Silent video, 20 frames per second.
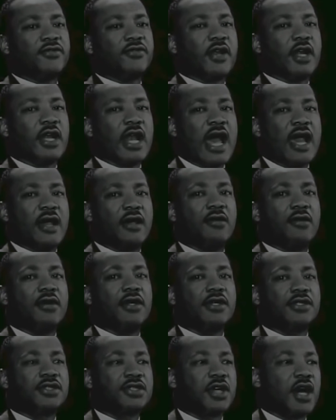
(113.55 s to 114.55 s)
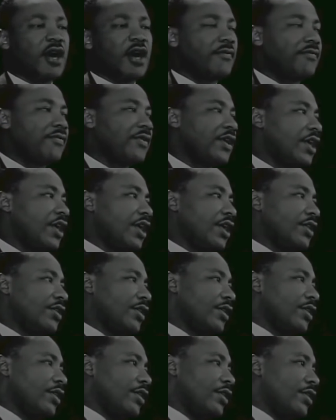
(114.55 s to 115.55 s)
is the language of the
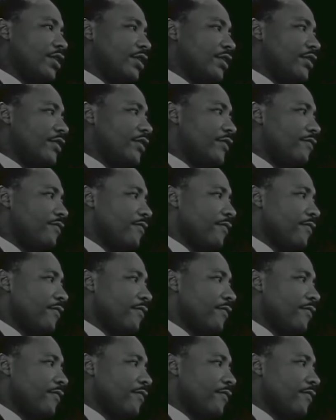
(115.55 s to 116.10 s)
unheard.